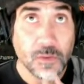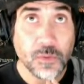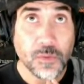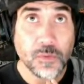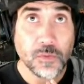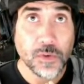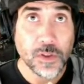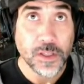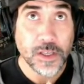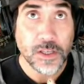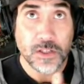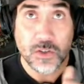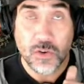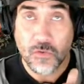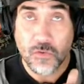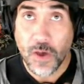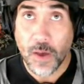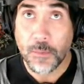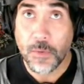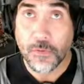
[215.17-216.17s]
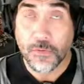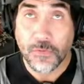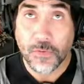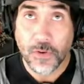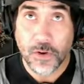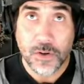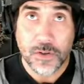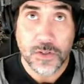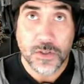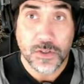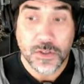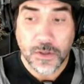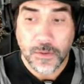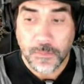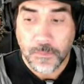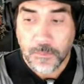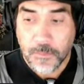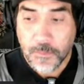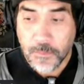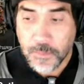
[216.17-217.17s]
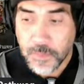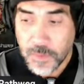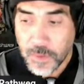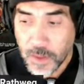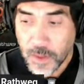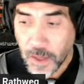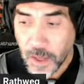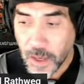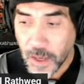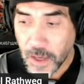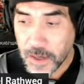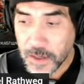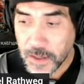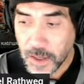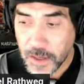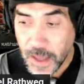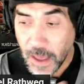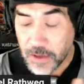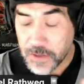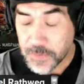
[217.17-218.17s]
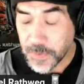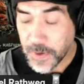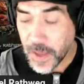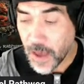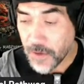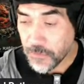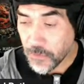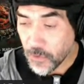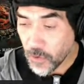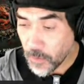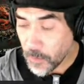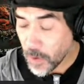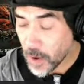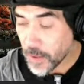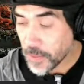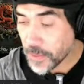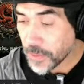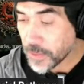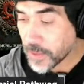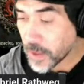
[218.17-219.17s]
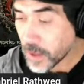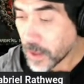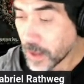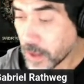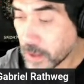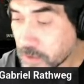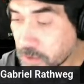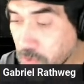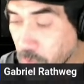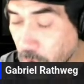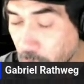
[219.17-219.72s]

released November 1st, and now it's been out for a month and 12